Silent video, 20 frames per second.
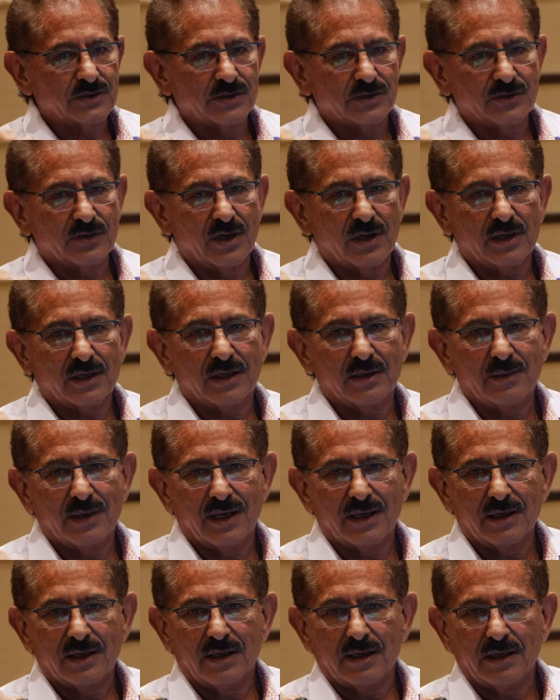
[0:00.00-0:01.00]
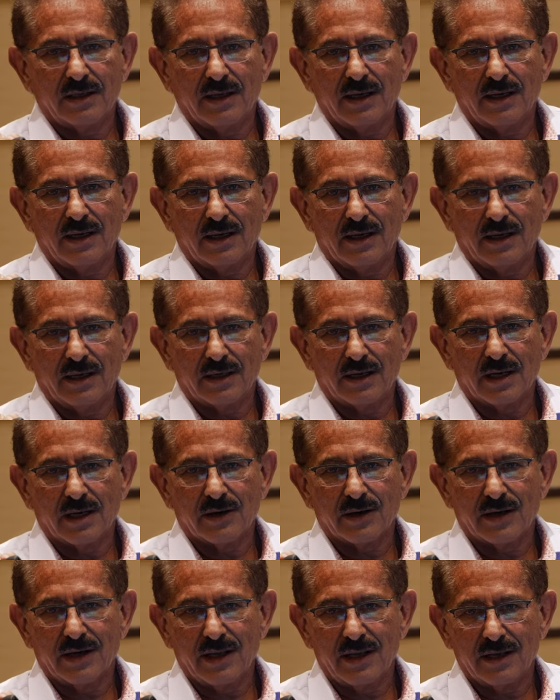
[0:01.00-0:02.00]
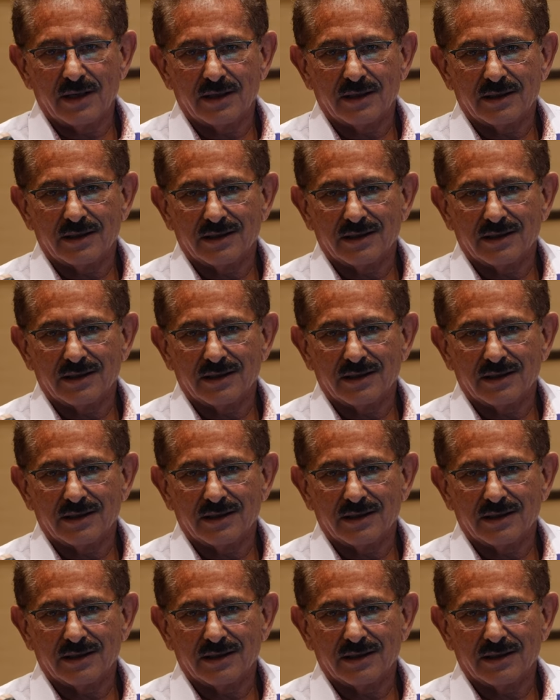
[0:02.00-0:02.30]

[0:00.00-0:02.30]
You're talking about an, an RNA.